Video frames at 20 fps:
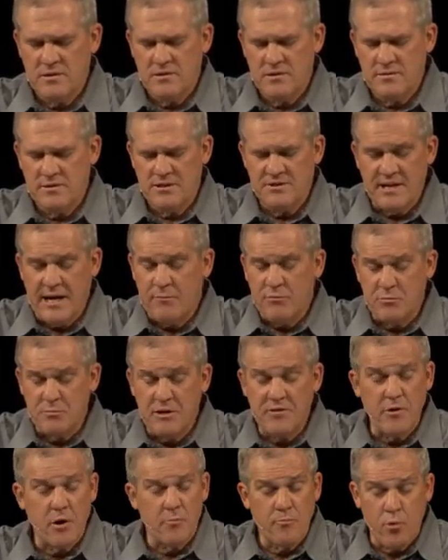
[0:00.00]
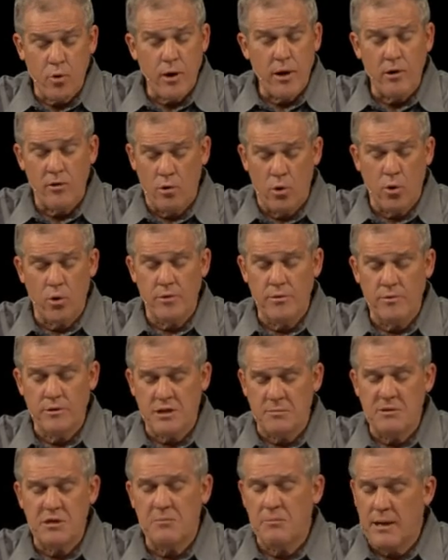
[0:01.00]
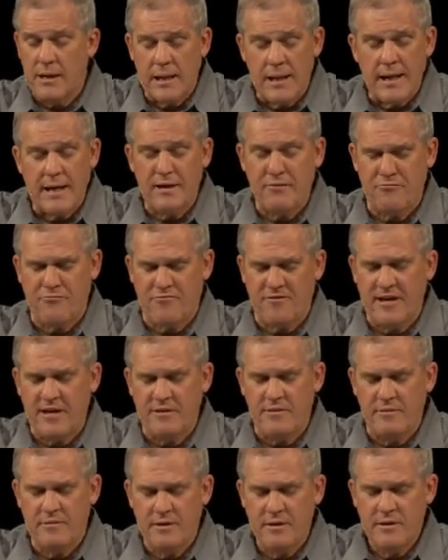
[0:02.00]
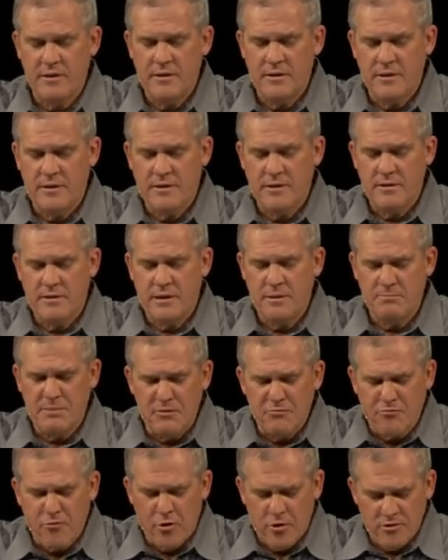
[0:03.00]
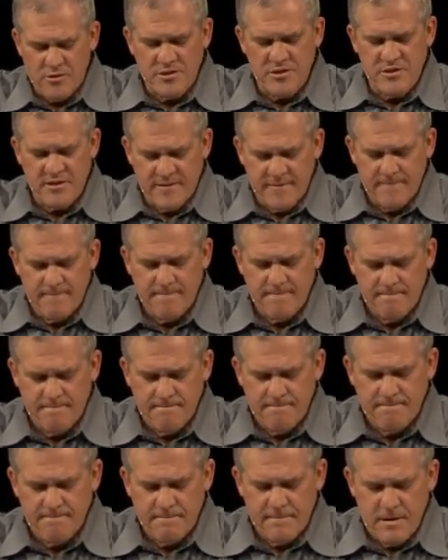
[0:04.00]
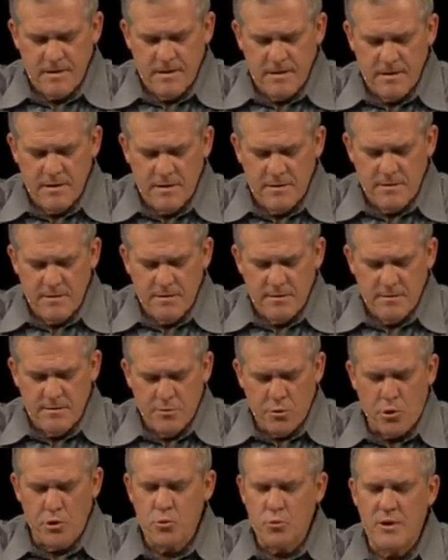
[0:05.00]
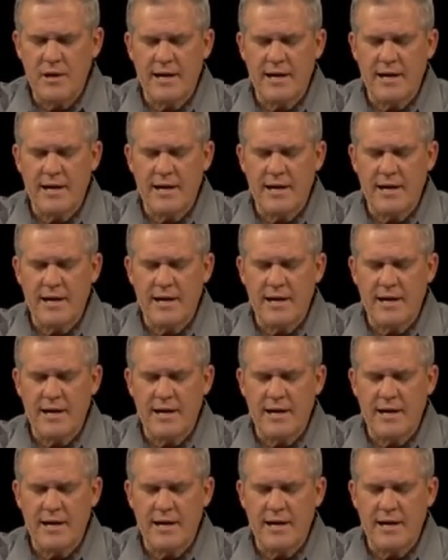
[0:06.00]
that that would be their prayer. Lord, come into my life and, and be first. Lord, we